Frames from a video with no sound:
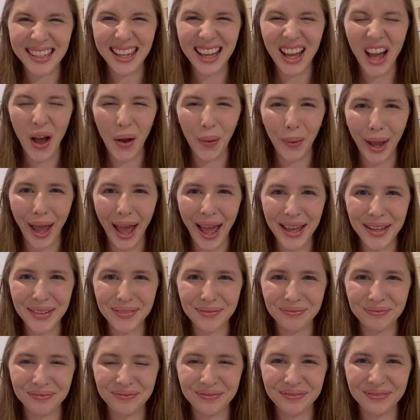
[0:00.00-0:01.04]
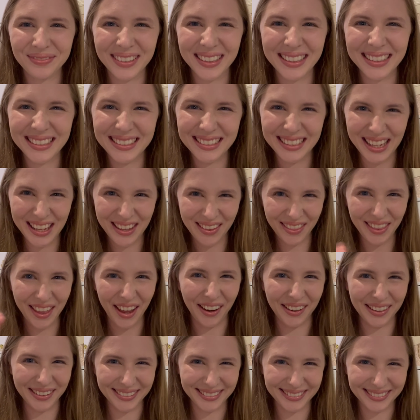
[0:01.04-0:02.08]
Okay. See you
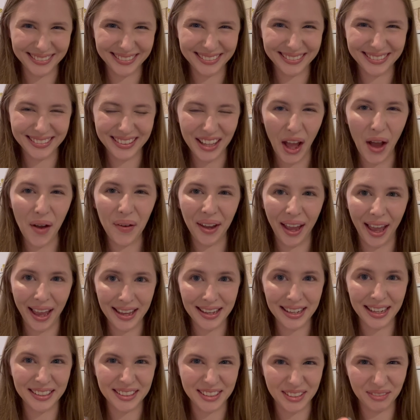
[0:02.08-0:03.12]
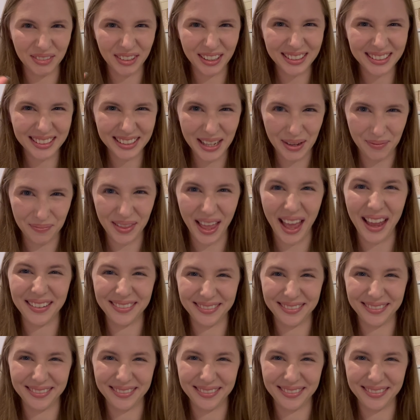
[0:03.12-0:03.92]
there. Okay, get some good sleep then.